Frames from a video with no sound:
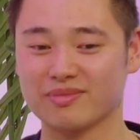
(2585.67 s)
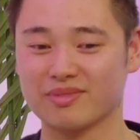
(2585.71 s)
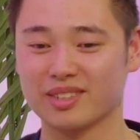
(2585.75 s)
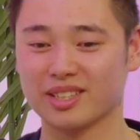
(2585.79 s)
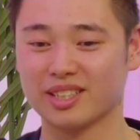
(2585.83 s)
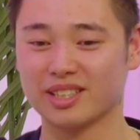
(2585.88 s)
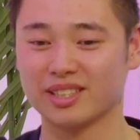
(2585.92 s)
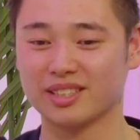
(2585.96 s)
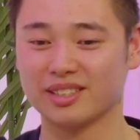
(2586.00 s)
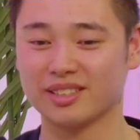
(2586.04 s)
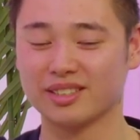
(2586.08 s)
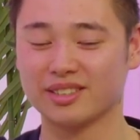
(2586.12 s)

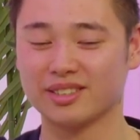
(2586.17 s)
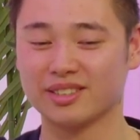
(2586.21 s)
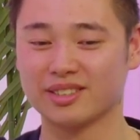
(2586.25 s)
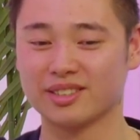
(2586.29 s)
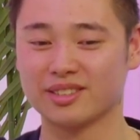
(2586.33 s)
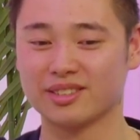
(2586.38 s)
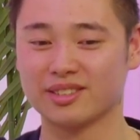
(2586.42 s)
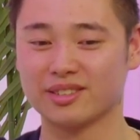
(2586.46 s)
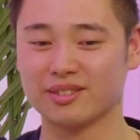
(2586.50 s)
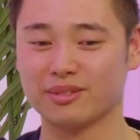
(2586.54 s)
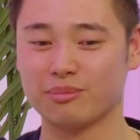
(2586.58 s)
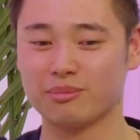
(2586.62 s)
And
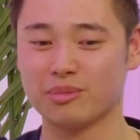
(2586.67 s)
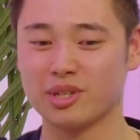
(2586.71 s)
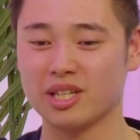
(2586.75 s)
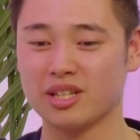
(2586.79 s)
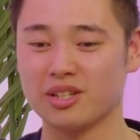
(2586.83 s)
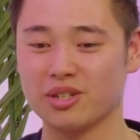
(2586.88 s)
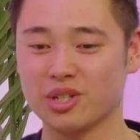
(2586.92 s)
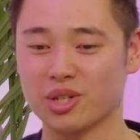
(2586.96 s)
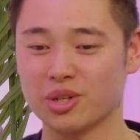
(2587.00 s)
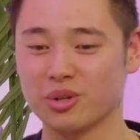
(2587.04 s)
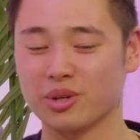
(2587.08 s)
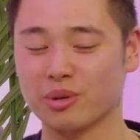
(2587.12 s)
me
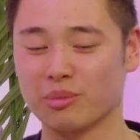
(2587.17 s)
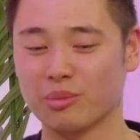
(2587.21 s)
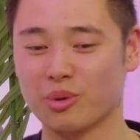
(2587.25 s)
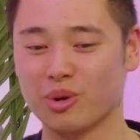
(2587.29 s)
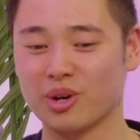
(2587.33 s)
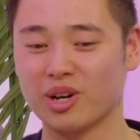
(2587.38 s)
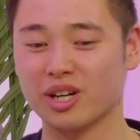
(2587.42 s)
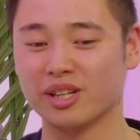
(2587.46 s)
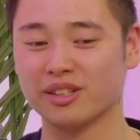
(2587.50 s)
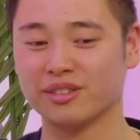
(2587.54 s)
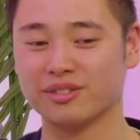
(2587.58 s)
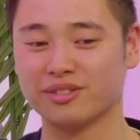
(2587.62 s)
and Joey, my
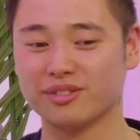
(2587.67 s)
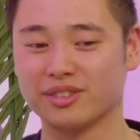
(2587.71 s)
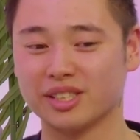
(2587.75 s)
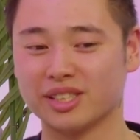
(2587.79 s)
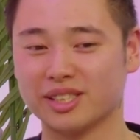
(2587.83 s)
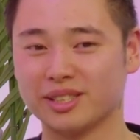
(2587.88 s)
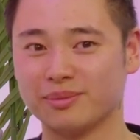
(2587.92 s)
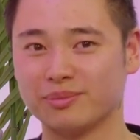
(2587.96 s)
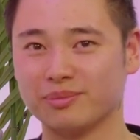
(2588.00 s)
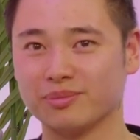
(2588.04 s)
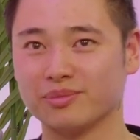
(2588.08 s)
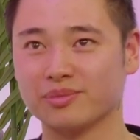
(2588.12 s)
wife,
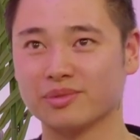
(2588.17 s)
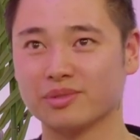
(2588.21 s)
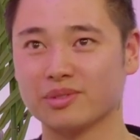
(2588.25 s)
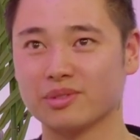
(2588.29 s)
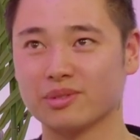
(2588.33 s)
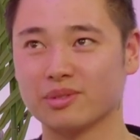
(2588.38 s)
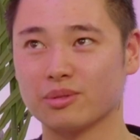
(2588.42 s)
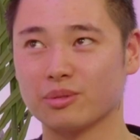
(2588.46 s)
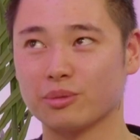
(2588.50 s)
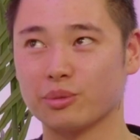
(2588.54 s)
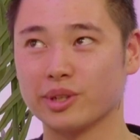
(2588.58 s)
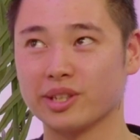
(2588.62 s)

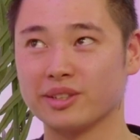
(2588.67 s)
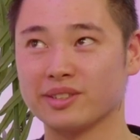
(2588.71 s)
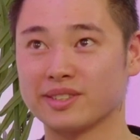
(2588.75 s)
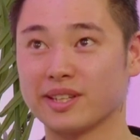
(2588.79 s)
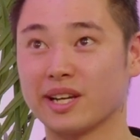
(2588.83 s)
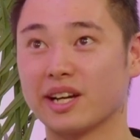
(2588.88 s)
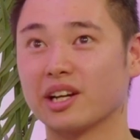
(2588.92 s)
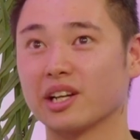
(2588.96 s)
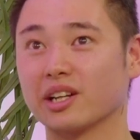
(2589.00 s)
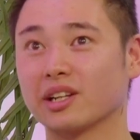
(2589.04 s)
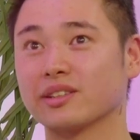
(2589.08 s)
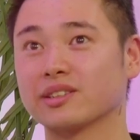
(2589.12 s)
we
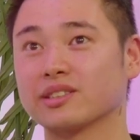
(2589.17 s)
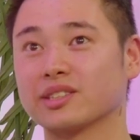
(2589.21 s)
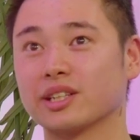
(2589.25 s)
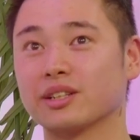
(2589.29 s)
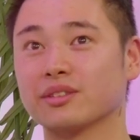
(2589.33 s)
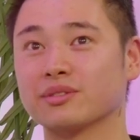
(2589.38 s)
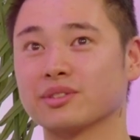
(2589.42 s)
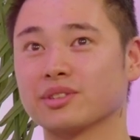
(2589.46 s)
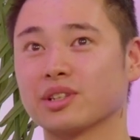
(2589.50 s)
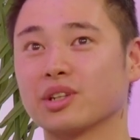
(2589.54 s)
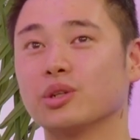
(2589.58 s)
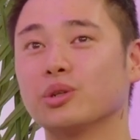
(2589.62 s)
set
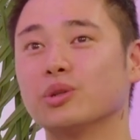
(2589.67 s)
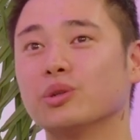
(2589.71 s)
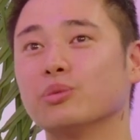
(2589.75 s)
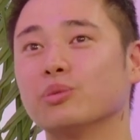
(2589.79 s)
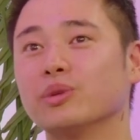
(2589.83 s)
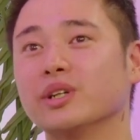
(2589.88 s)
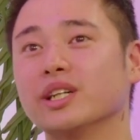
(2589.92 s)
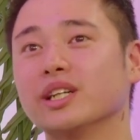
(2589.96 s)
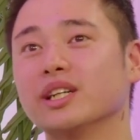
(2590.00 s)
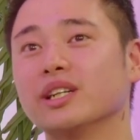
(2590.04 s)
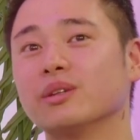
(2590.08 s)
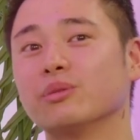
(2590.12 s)
ourselves a goal
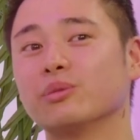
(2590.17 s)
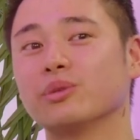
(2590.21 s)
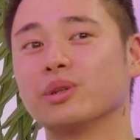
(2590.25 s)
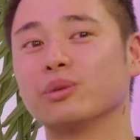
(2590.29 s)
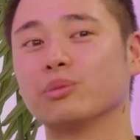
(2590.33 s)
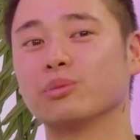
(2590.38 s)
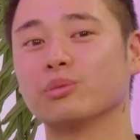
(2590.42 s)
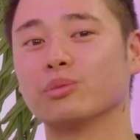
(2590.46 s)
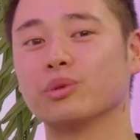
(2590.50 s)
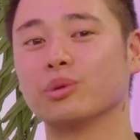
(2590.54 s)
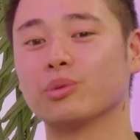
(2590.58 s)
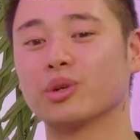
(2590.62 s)
where we
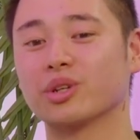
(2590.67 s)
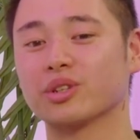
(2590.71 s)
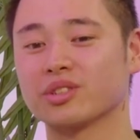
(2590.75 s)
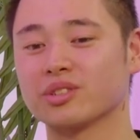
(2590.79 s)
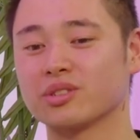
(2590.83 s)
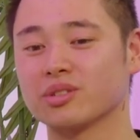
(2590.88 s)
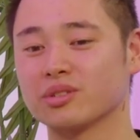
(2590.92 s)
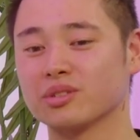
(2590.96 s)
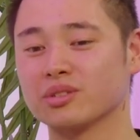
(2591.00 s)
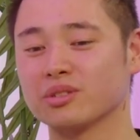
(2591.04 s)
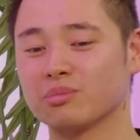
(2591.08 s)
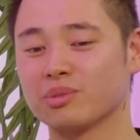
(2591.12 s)
want
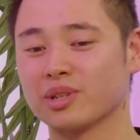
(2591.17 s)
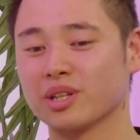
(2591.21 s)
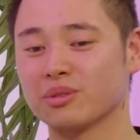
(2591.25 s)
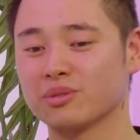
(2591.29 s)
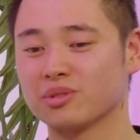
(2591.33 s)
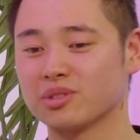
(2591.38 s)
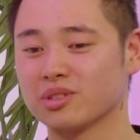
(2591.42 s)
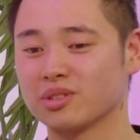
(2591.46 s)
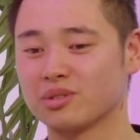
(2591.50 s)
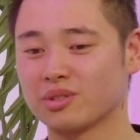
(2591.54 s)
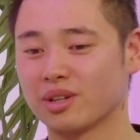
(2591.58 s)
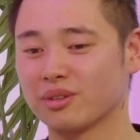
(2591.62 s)
to be able
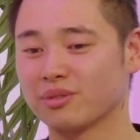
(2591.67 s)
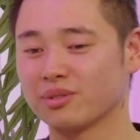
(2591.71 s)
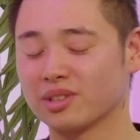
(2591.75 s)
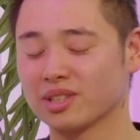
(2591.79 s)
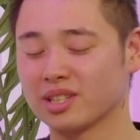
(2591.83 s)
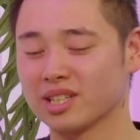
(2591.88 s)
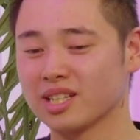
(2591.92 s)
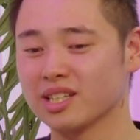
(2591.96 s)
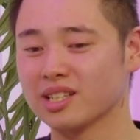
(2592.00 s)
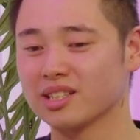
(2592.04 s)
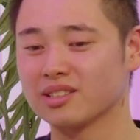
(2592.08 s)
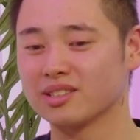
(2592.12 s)
to travel with
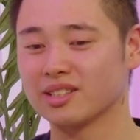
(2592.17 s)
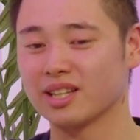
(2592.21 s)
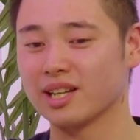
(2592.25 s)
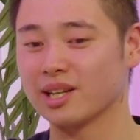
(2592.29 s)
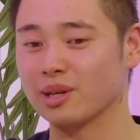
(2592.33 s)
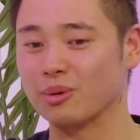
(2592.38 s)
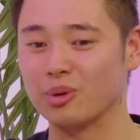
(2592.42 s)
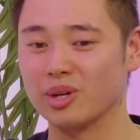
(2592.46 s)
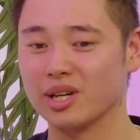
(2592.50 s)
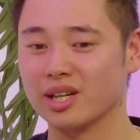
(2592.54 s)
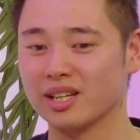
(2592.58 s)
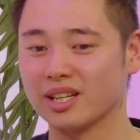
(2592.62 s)
kids
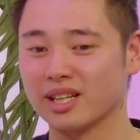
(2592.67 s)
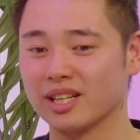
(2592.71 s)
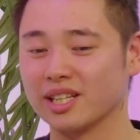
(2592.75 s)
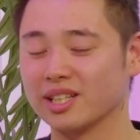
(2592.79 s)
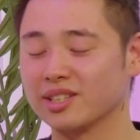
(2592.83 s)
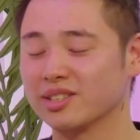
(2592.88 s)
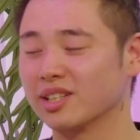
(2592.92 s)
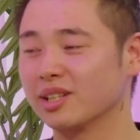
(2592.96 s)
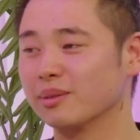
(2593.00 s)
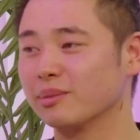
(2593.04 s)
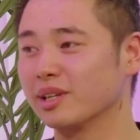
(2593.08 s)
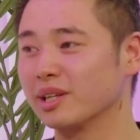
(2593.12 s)
anywhere,
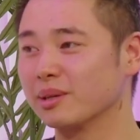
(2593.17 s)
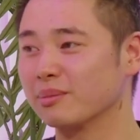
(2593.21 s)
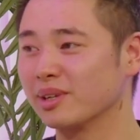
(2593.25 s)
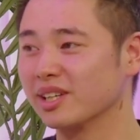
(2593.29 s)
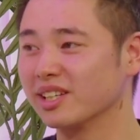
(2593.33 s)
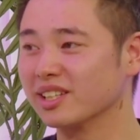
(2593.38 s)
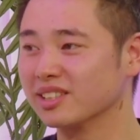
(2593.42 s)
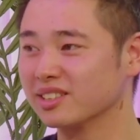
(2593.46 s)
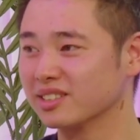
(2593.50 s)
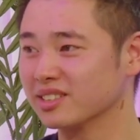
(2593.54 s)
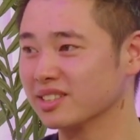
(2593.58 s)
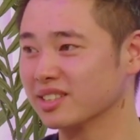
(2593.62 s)
anytime, any
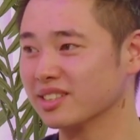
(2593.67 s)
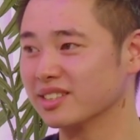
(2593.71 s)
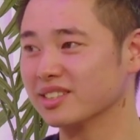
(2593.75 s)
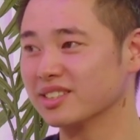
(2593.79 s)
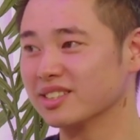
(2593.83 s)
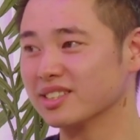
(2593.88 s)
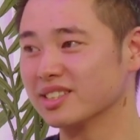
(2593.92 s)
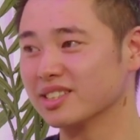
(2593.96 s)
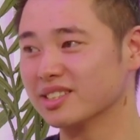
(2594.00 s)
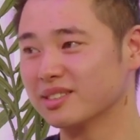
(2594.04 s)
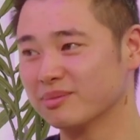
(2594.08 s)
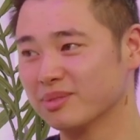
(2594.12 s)
place.
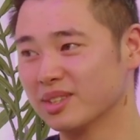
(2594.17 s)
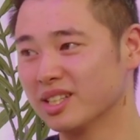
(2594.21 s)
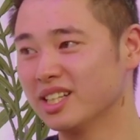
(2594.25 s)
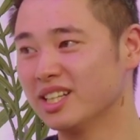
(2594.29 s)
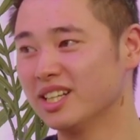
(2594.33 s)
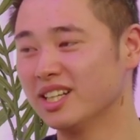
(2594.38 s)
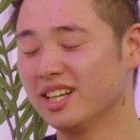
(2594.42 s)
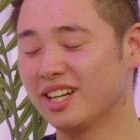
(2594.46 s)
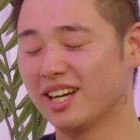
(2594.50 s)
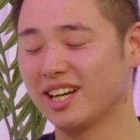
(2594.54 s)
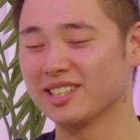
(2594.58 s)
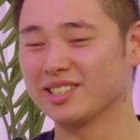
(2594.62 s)
And
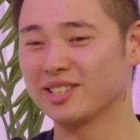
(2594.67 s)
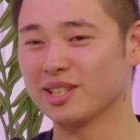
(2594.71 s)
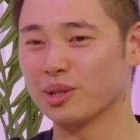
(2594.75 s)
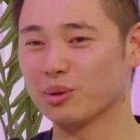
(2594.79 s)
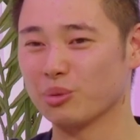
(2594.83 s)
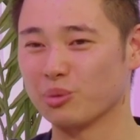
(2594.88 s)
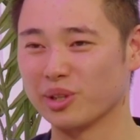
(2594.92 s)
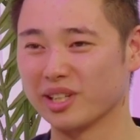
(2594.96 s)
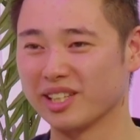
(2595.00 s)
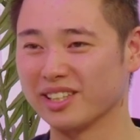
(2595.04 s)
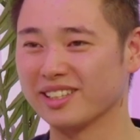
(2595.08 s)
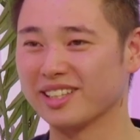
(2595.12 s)
I say
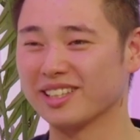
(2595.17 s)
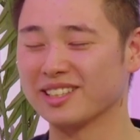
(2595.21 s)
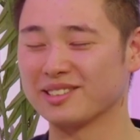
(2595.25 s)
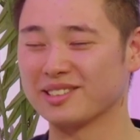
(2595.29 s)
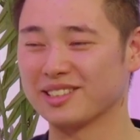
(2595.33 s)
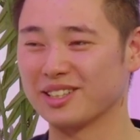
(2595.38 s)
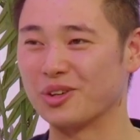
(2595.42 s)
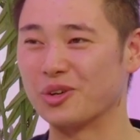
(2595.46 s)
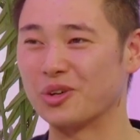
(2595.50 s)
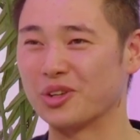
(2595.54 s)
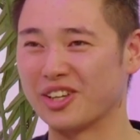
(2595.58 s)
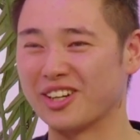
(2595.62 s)
we, that's
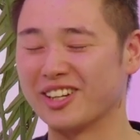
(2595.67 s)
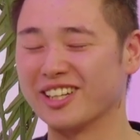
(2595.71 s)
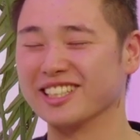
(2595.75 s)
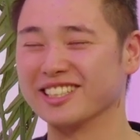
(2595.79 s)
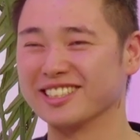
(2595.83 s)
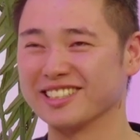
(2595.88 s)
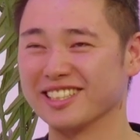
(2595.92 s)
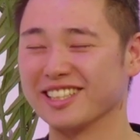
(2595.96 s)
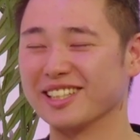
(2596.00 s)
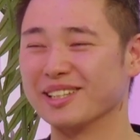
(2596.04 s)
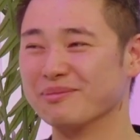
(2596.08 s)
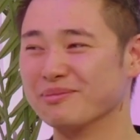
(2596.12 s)
the goal that I
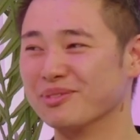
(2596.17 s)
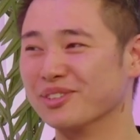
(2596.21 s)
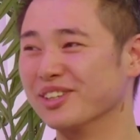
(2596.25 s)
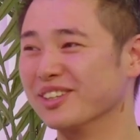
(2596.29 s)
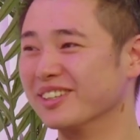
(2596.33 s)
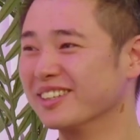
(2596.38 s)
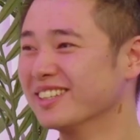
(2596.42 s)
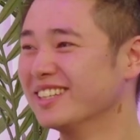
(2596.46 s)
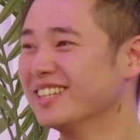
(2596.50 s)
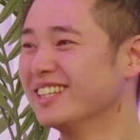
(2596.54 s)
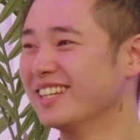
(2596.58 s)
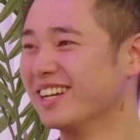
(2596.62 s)
set,
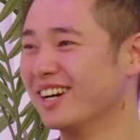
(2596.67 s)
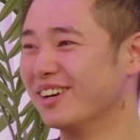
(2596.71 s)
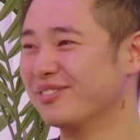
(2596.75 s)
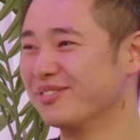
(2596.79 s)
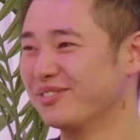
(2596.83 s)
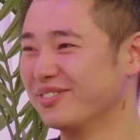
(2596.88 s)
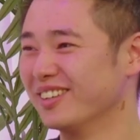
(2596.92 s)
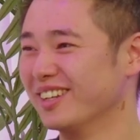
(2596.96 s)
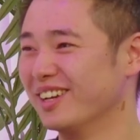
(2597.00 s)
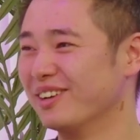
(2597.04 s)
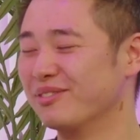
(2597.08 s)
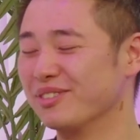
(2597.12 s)
but
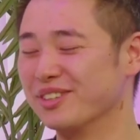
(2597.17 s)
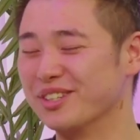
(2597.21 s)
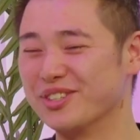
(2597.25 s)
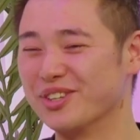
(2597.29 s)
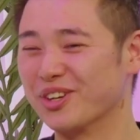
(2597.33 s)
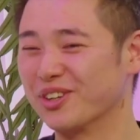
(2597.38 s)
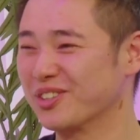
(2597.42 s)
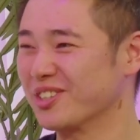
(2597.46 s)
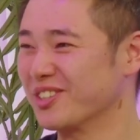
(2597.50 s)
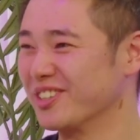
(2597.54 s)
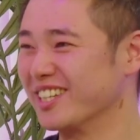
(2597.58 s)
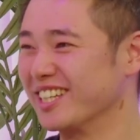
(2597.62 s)
I've
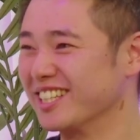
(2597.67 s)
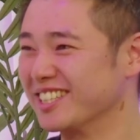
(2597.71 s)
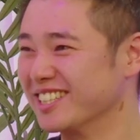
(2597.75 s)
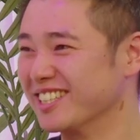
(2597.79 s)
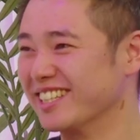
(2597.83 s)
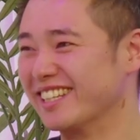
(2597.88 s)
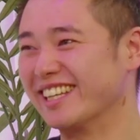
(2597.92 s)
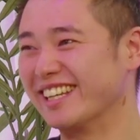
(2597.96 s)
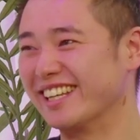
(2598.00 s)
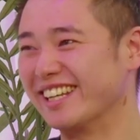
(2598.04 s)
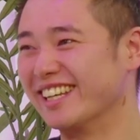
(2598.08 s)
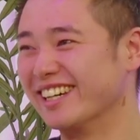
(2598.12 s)

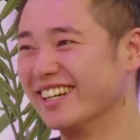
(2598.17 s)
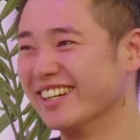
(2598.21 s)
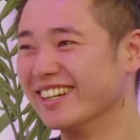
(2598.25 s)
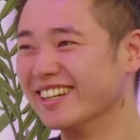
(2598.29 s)
indoctrinated it now.